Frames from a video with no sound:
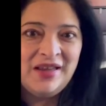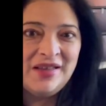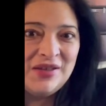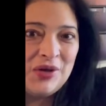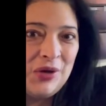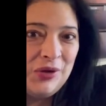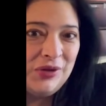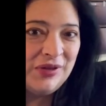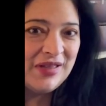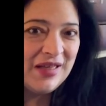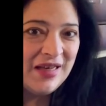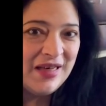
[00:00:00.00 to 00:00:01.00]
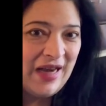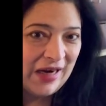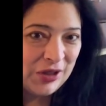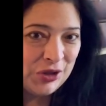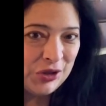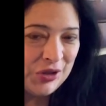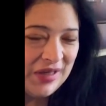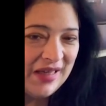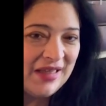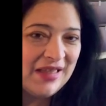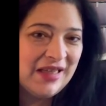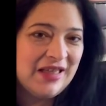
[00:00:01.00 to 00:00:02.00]
It's called Nectar.
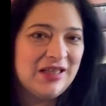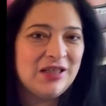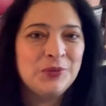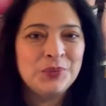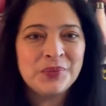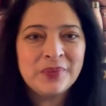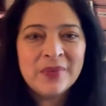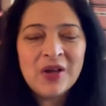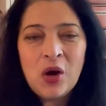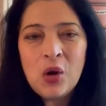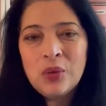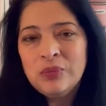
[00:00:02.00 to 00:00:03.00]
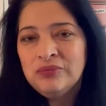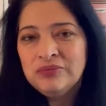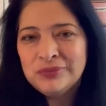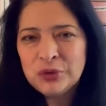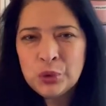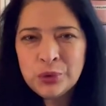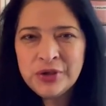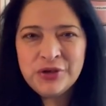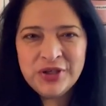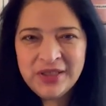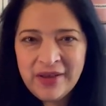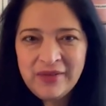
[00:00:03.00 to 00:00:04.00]
It's like a
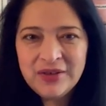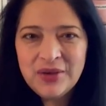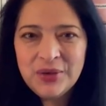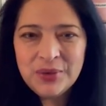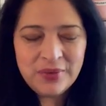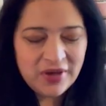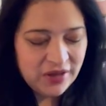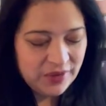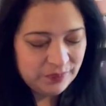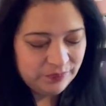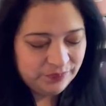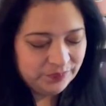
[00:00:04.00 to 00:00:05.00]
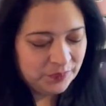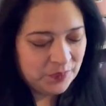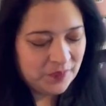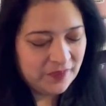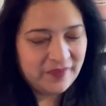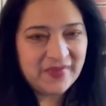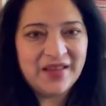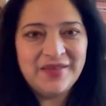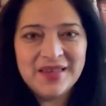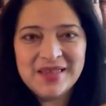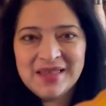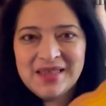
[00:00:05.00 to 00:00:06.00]
orangey yellow,
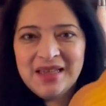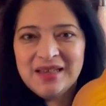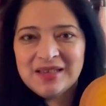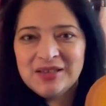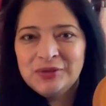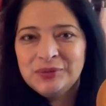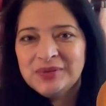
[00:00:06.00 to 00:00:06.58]
and this is it.